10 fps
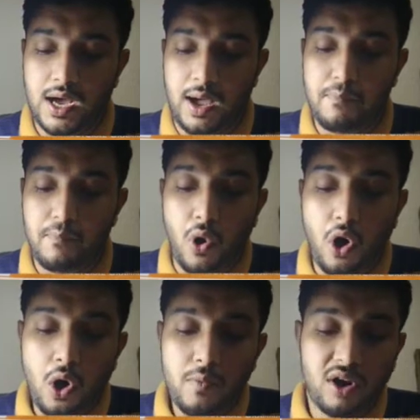A
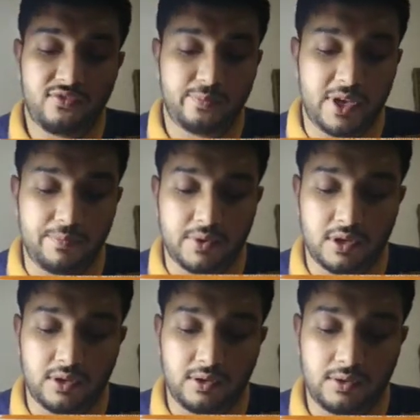mob of
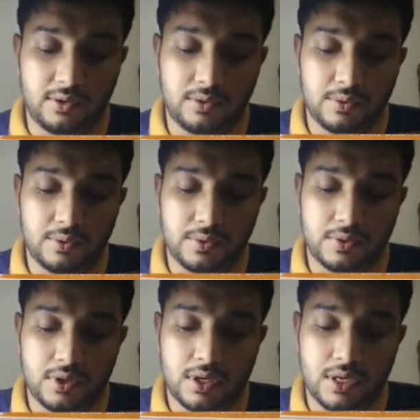people,
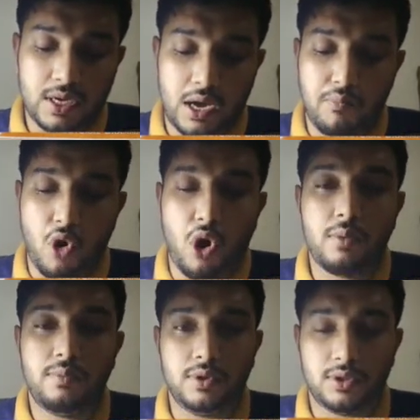a
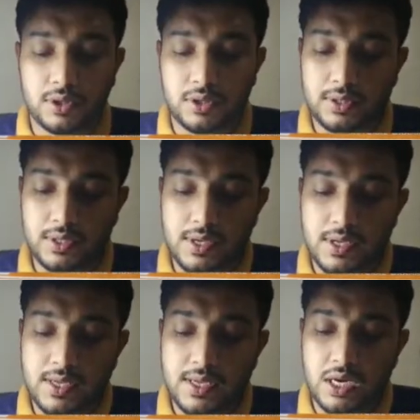mob
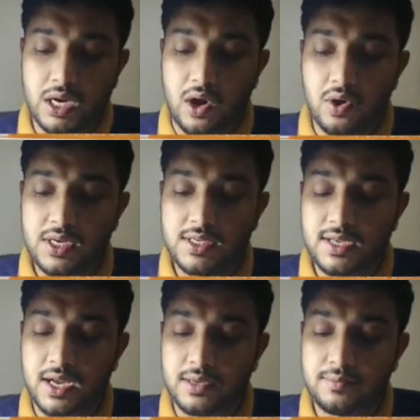crowded
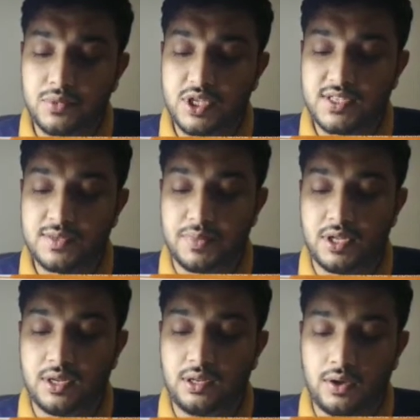the
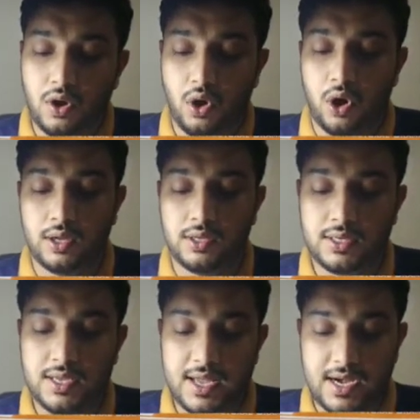municipal hall.
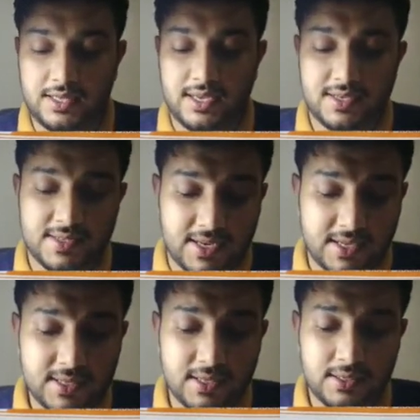And there is
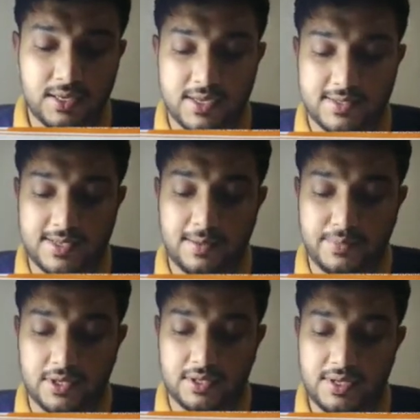another
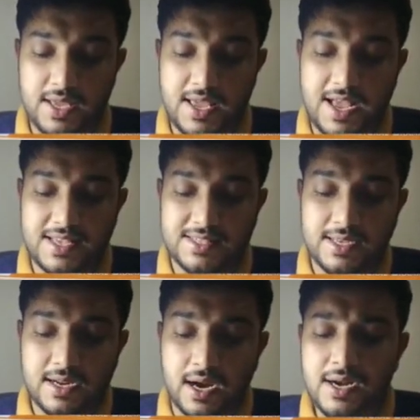example. As
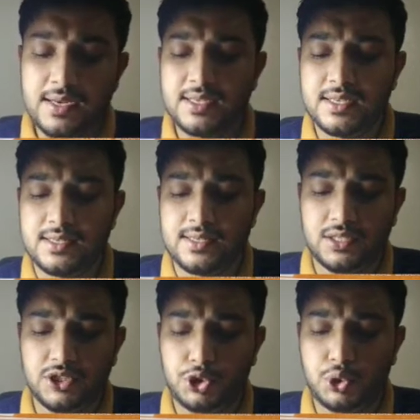the gardeners
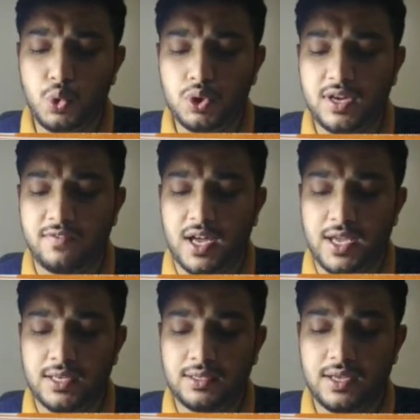shook the
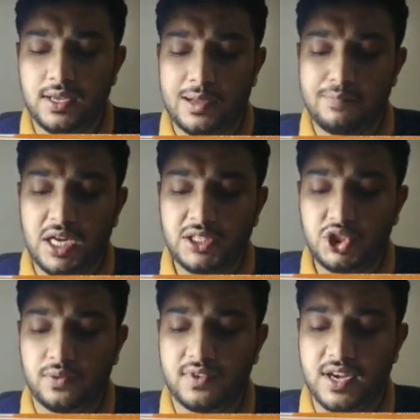vine, a
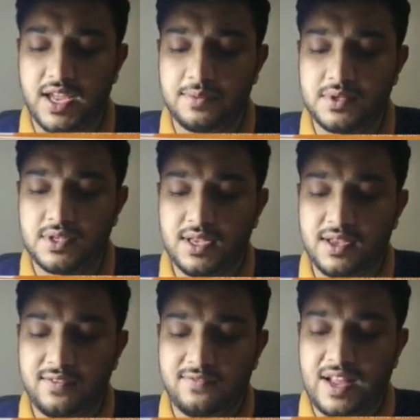bunch of grapes
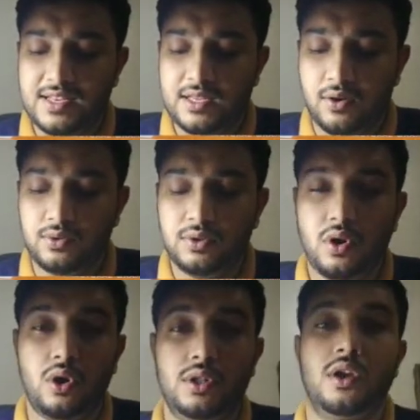fell down
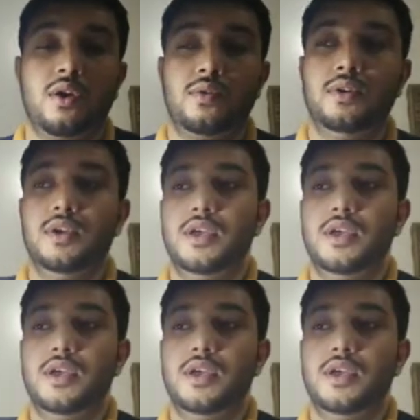on the ground.